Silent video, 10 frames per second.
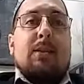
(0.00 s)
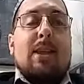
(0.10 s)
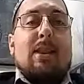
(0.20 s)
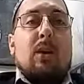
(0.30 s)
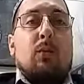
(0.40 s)

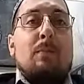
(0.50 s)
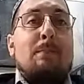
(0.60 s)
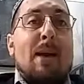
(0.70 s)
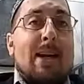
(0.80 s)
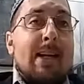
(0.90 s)
that there were
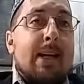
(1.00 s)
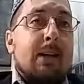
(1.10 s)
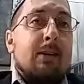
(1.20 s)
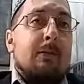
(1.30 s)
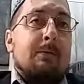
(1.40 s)

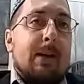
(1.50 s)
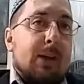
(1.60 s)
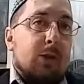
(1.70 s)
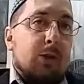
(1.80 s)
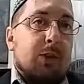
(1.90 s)
many
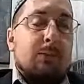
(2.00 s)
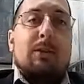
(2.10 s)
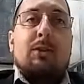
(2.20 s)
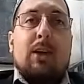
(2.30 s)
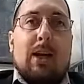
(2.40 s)
failed
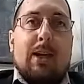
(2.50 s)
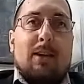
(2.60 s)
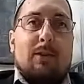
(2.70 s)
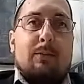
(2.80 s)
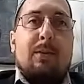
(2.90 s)

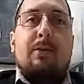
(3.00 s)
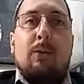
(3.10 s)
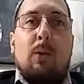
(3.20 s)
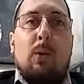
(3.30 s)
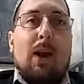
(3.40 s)
messiahs
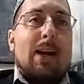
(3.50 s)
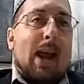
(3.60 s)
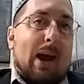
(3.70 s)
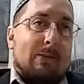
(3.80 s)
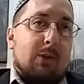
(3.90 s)
before and
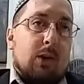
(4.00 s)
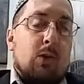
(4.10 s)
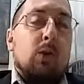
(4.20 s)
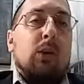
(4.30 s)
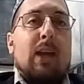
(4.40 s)
after
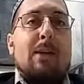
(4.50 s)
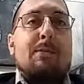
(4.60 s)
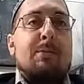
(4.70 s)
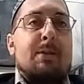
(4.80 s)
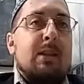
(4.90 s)
who
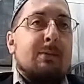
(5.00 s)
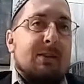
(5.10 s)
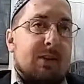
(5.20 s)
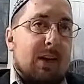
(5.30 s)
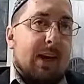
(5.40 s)
claimed to be the
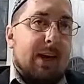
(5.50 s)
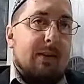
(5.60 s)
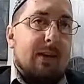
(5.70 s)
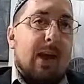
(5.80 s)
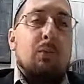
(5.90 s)

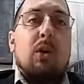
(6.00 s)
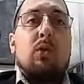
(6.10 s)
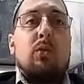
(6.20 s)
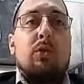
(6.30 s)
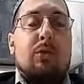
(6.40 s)
Messiah and were
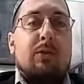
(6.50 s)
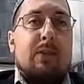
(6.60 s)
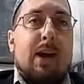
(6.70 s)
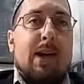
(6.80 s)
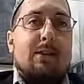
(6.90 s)

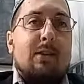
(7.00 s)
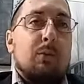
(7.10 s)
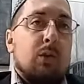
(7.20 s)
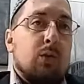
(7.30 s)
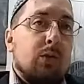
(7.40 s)
crucified.
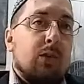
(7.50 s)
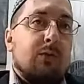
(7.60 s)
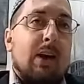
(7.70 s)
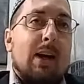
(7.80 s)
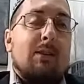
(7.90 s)
Some were
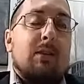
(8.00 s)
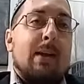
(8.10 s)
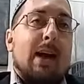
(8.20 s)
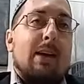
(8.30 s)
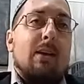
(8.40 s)
crucified,
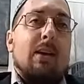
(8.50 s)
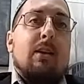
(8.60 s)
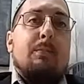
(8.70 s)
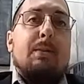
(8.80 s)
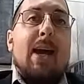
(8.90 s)
some had
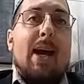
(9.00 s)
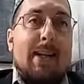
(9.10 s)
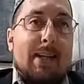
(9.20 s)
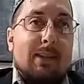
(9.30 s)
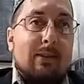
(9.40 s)

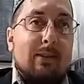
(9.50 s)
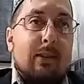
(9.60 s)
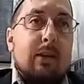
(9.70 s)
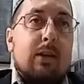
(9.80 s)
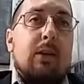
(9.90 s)

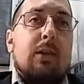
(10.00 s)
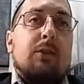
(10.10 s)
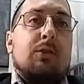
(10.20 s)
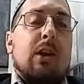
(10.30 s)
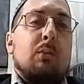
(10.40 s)
beheadings,
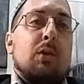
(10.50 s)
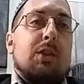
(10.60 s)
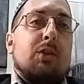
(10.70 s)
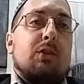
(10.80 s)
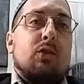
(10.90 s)
some were
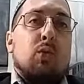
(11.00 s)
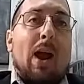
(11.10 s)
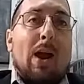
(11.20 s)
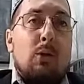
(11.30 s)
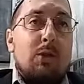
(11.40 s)
just
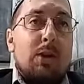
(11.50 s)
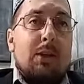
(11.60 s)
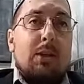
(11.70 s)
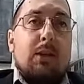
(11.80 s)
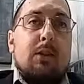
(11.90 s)
drowned,
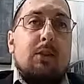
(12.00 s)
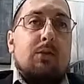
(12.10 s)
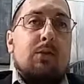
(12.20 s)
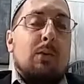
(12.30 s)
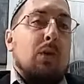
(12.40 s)

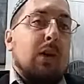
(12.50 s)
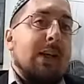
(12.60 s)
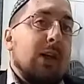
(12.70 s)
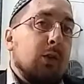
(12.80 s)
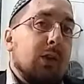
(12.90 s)
some were
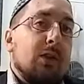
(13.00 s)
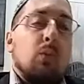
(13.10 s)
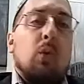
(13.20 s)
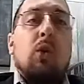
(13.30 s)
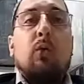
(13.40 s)
killed in the
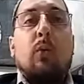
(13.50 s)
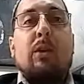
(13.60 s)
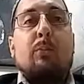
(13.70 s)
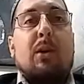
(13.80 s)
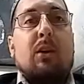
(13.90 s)
worst
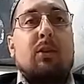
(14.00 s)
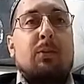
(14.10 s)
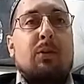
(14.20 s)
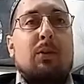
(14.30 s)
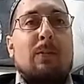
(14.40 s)
ways
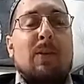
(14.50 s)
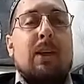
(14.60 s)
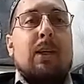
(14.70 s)
possible.